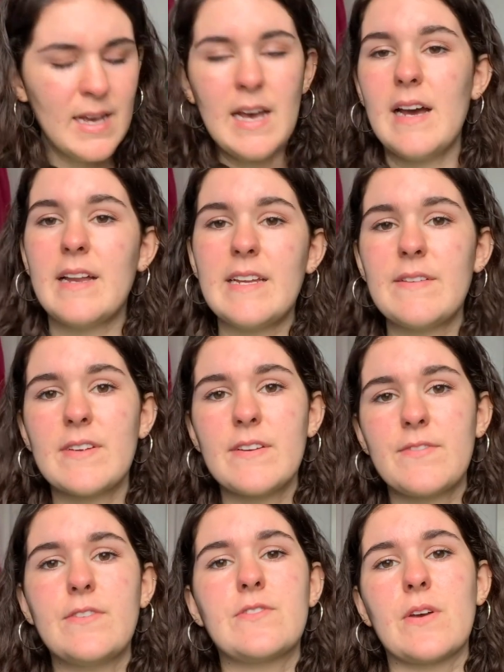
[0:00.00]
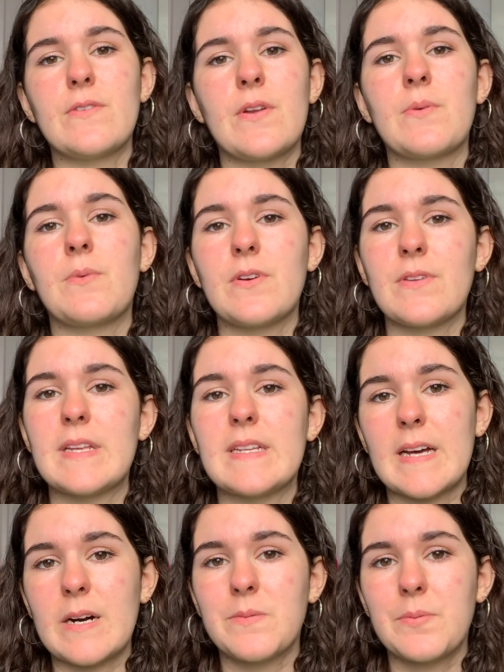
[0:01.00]
And even if you don't know what you need
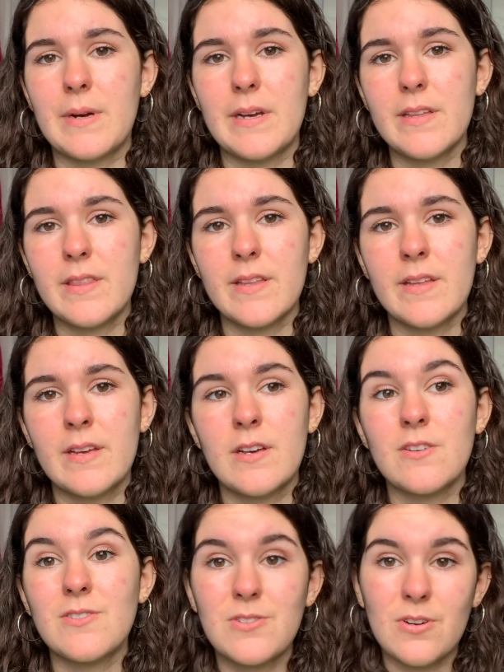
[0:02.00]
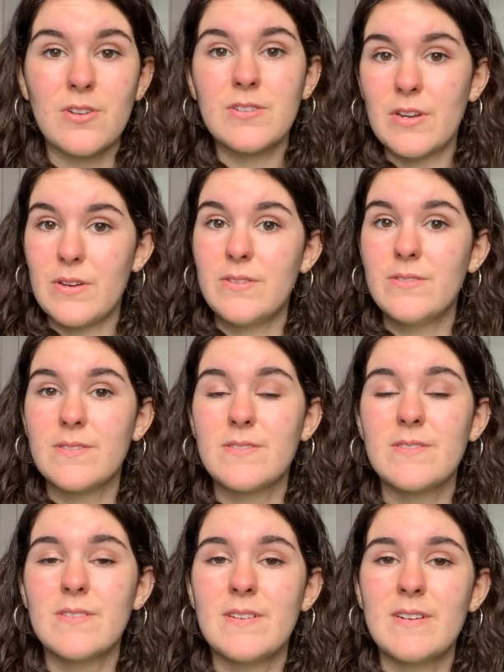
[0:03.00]
help with, God knows.
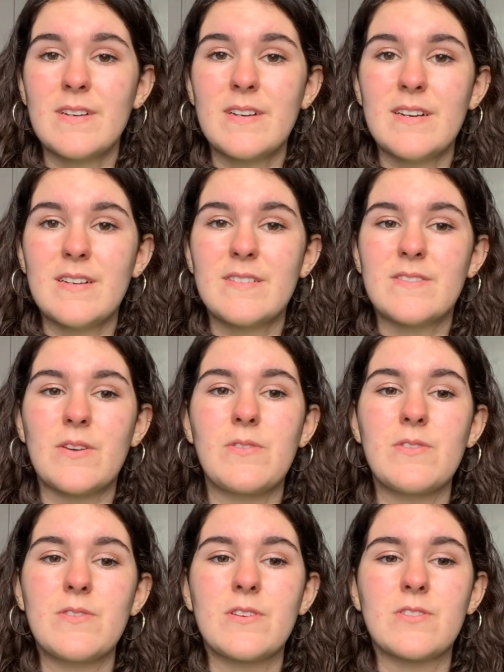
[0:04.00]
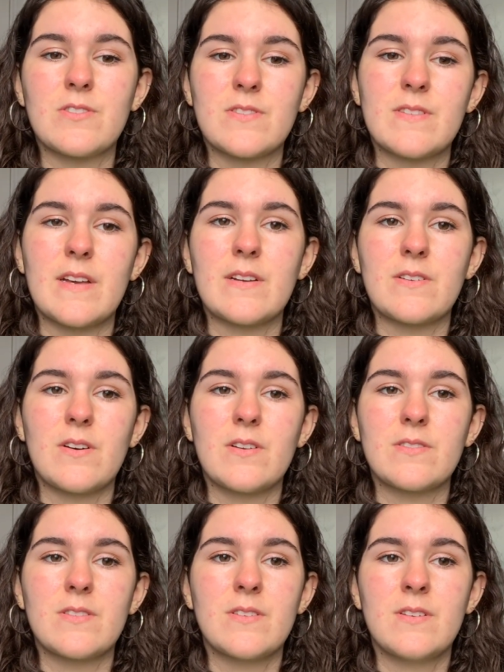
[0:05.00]
So you can just say,
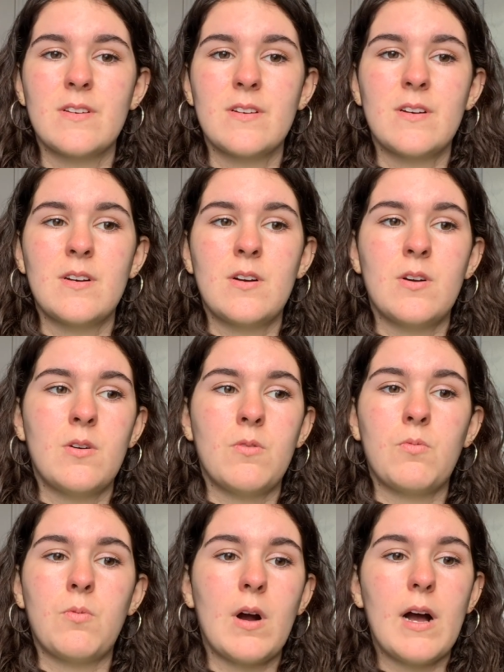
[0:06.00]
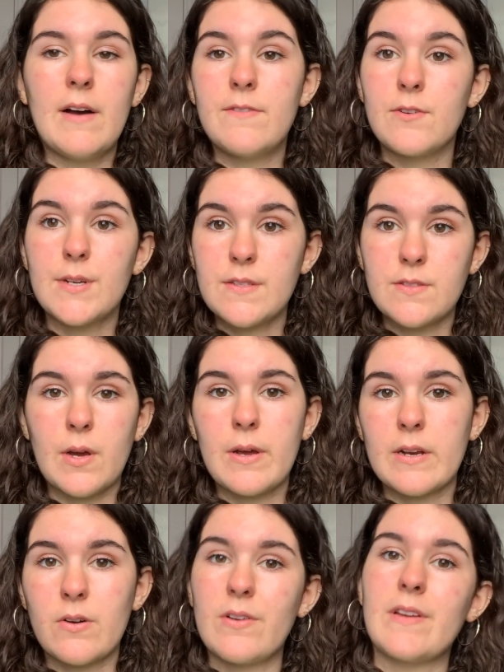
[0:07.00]
"God, whatever is
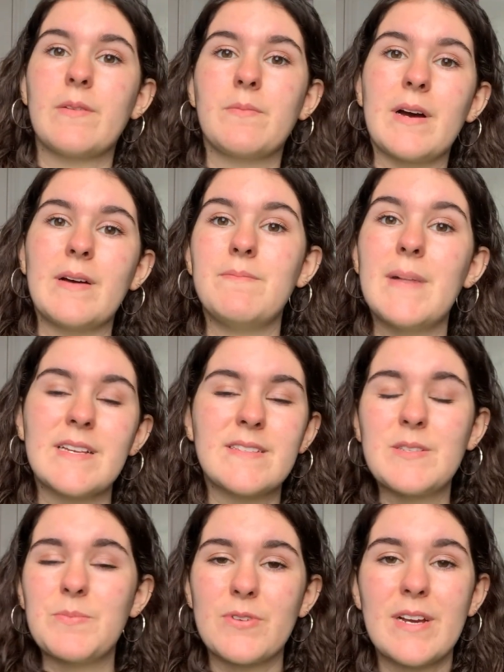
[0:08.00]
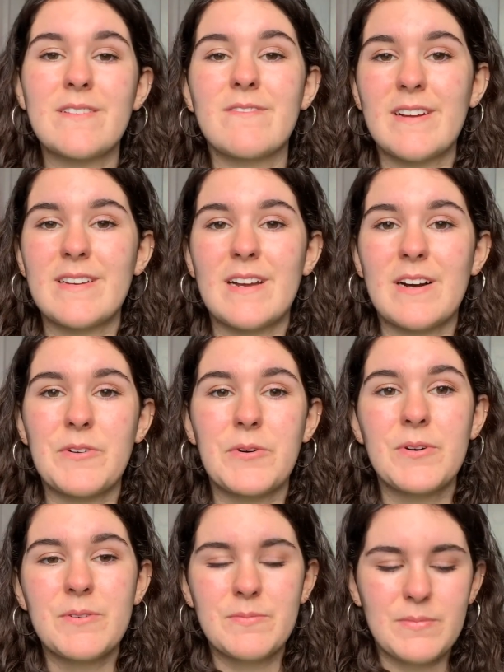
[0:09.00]
going on in my messy brain right now,
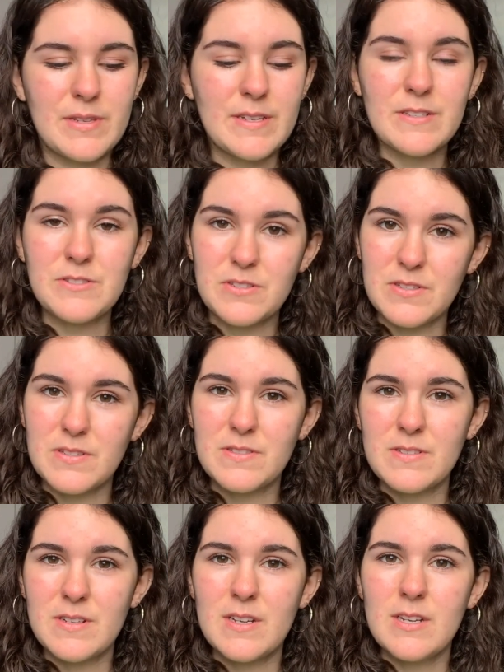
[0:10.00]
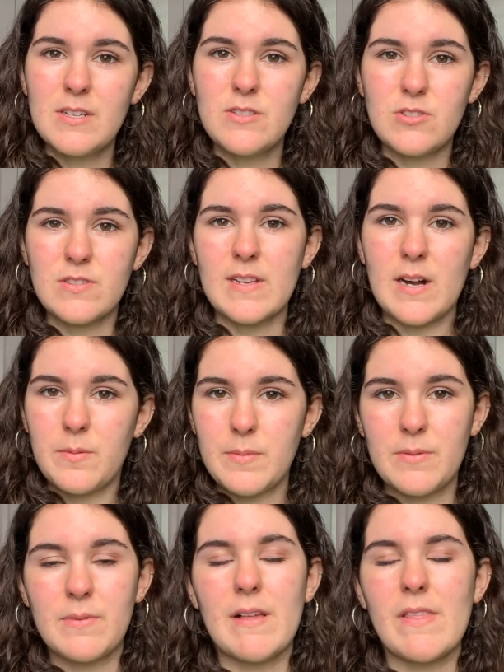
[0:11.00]
please just help me
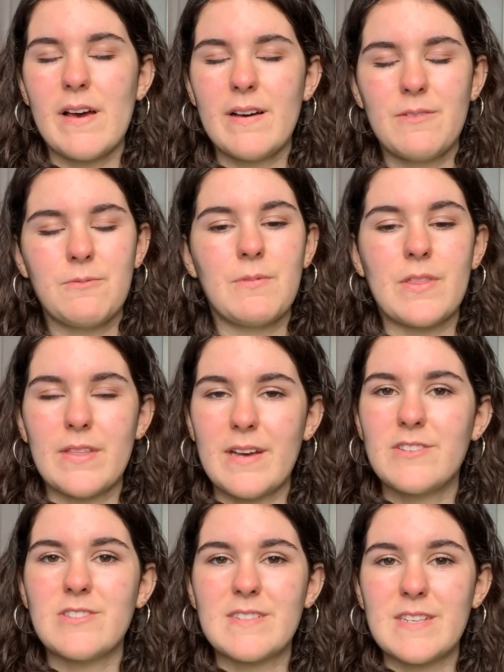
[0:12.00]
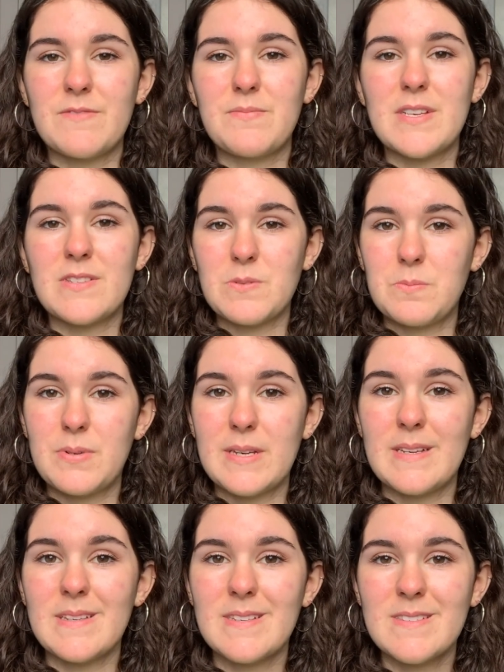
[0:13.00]
with that. Just give me some
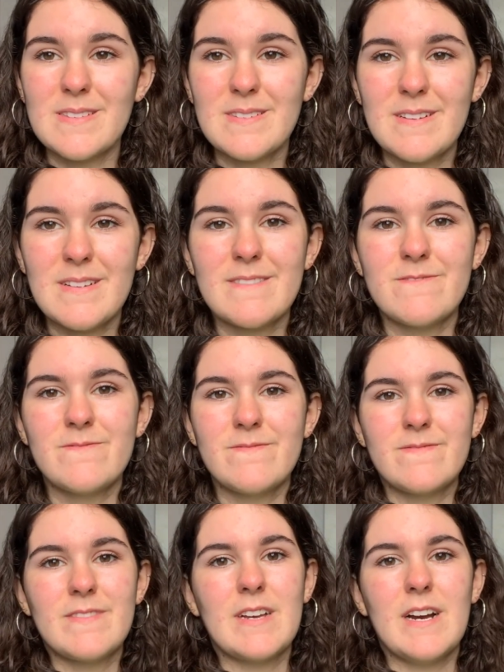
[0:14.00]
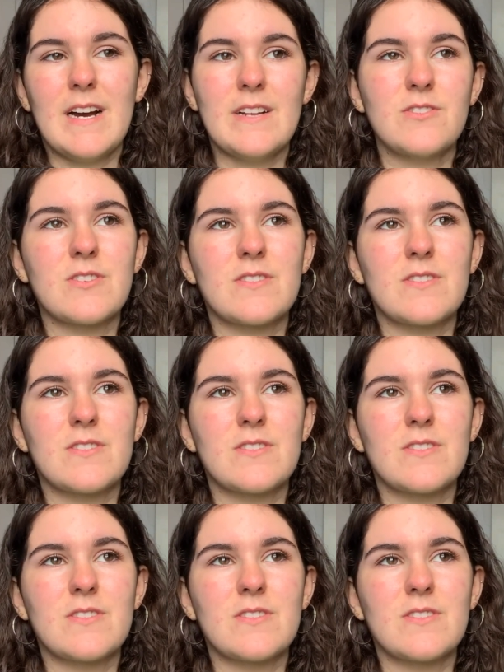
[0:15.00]
peace." And